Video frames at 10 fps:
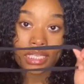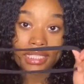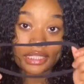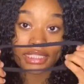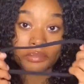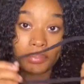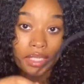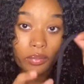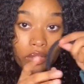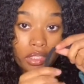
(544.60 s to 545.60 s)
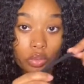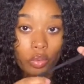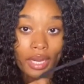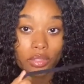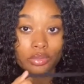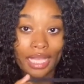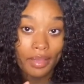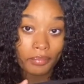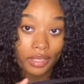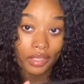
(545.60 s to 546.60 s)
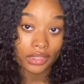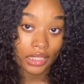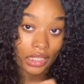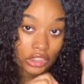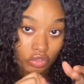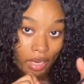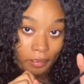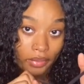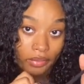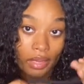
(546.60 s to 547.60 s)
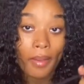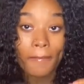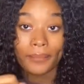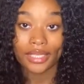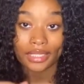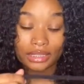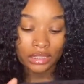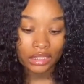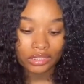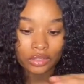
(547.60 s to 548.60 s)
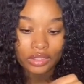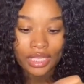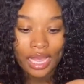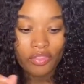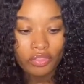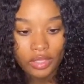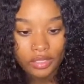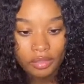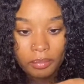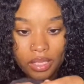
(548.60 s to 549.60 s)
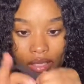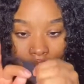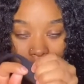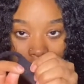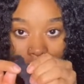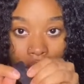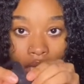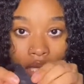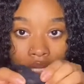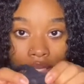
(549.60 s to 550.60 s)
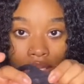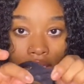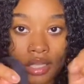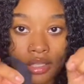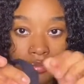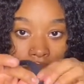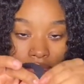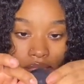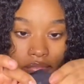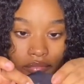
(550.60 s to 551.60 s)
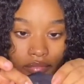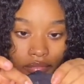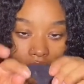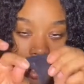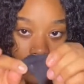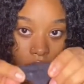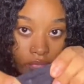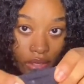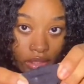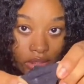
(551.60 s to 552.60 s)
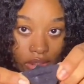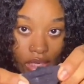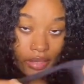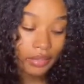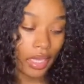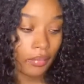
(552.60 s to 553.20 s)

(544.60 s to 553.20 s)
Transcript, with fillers: these big ones or I use headbands and I just wrap it around because these you see how thick the band is I don't know if y'all can see that yeah